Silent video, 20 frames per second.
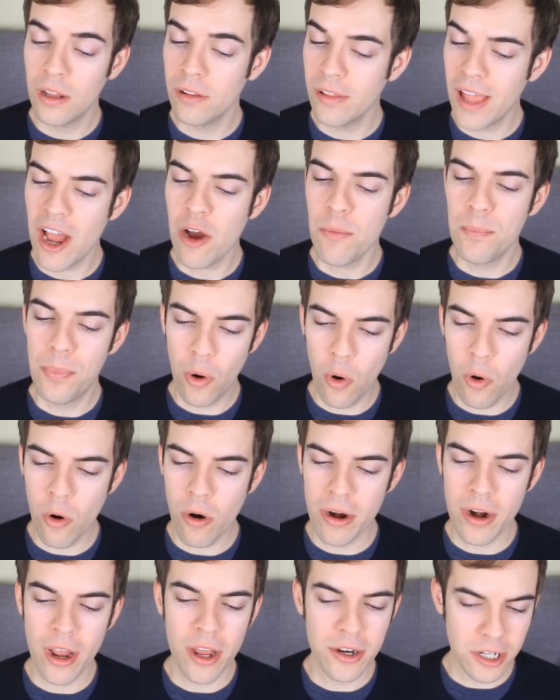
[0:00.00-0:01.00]
Allow
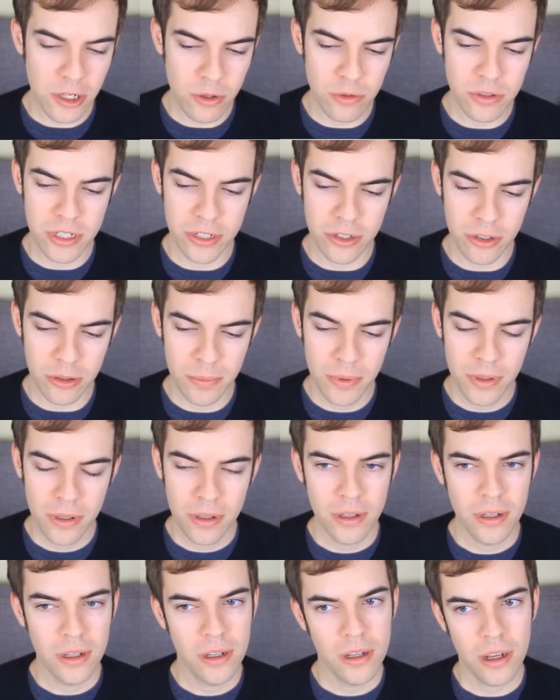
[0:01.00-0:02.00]
porn on YouTube.
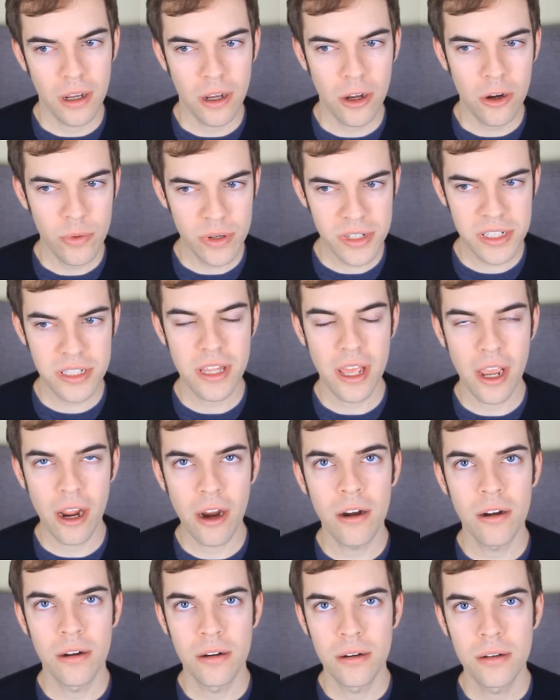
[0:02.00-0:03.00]
Oh, it's
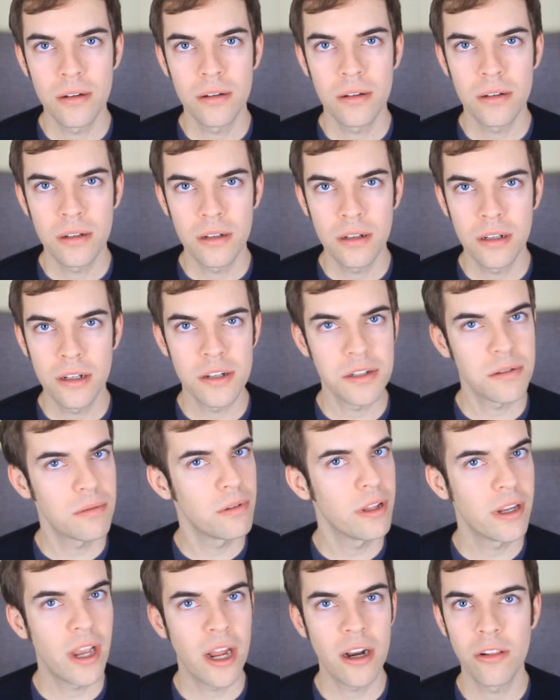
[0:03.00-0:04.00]
there. You just
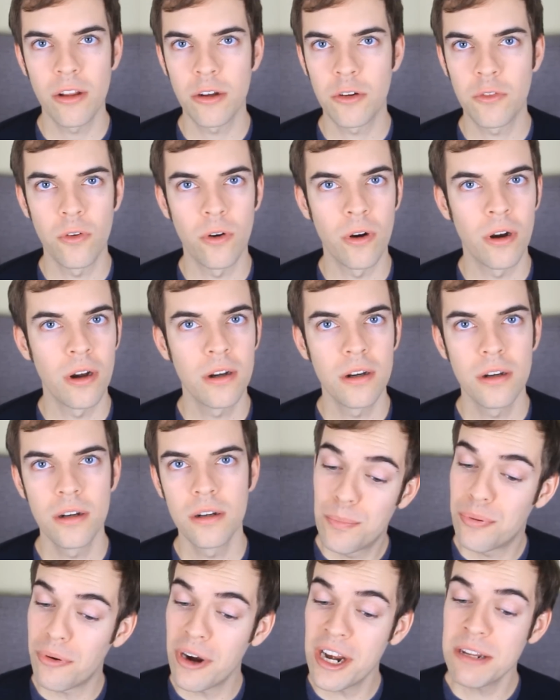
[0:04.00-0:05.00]
really gotta look for it.
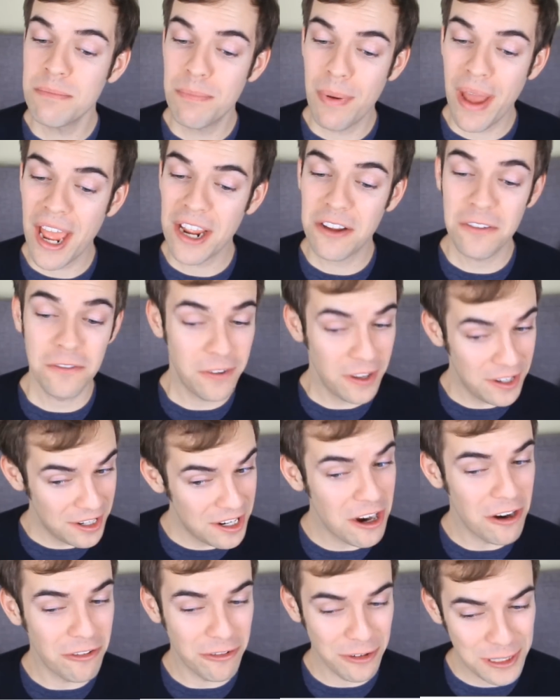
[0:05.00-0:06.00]
Bring back
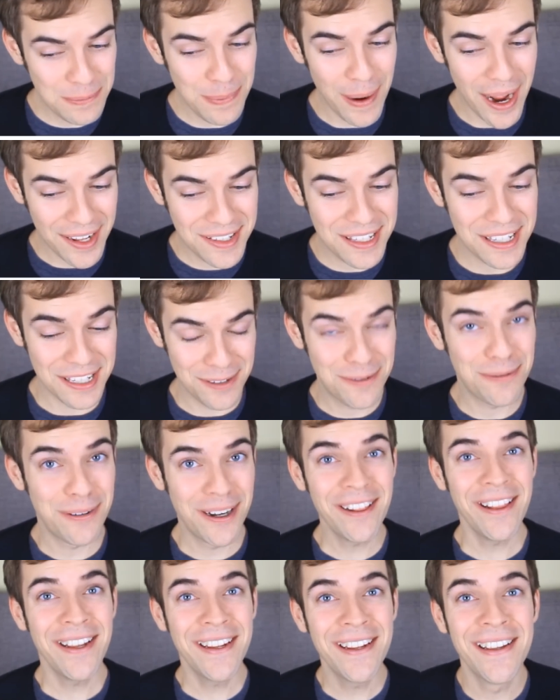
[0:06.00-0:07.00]
video responses,
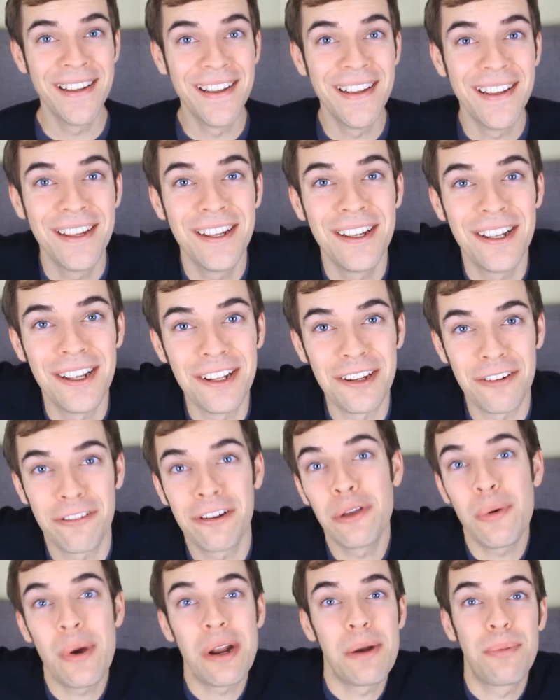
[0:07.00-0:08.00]
really? You
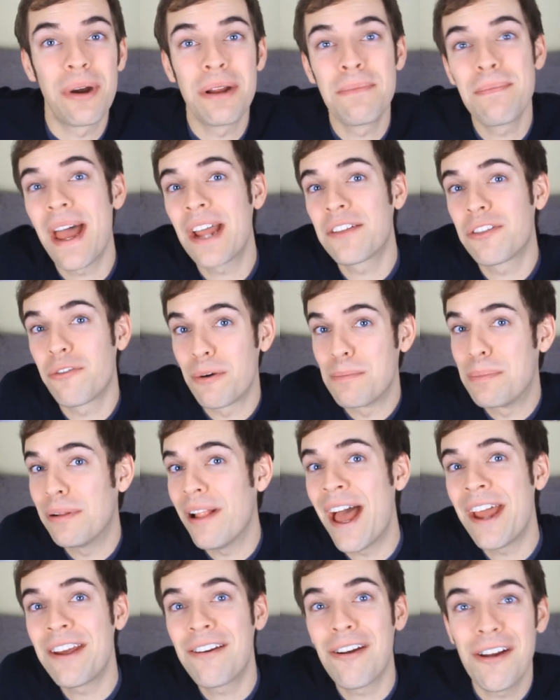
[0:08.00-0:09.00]
really want to bring back the
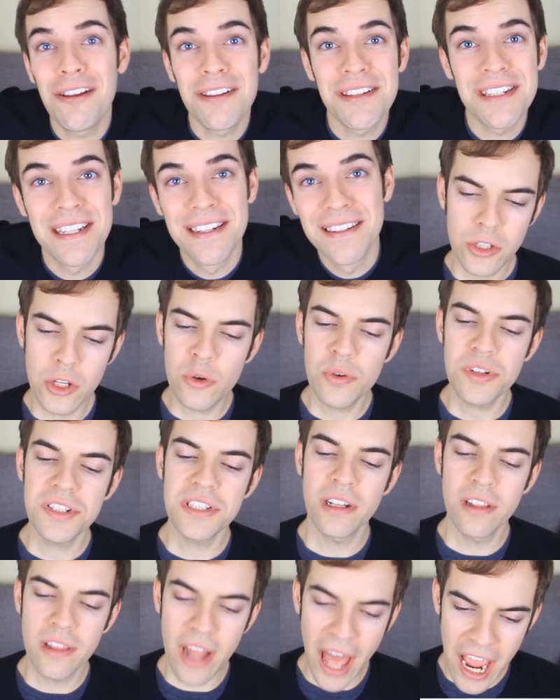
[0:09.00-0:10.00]
reply girls? Use
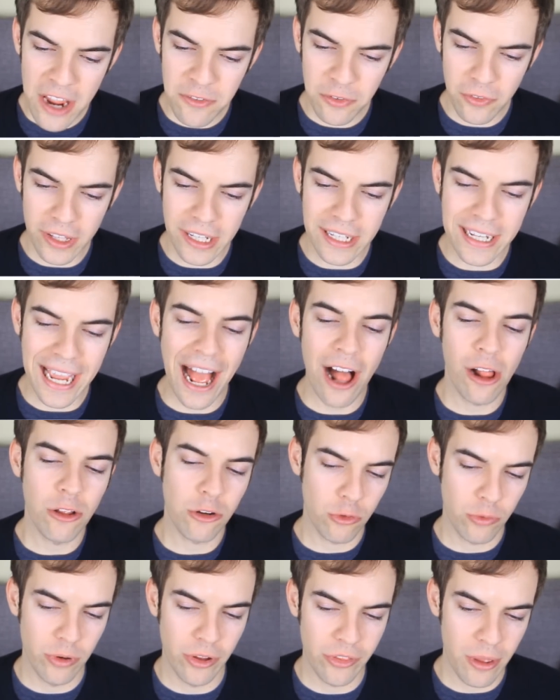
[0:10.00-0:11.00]
the LiveLeak
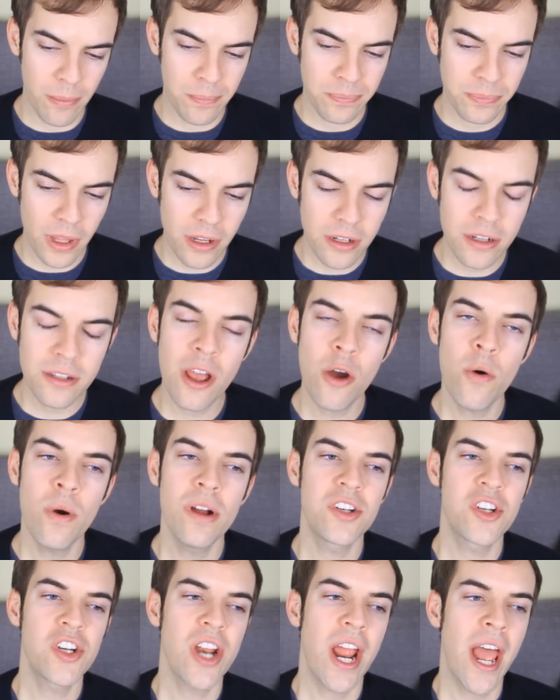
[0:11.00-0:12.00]
algorithm. You know
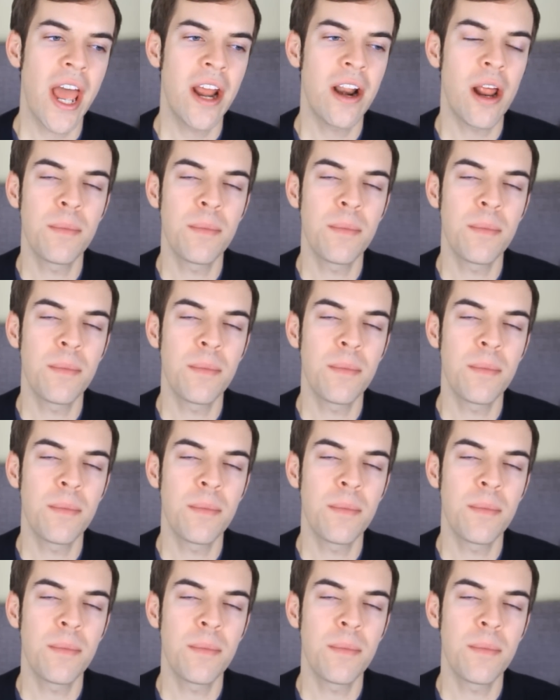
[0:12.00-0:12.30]
what, Chad?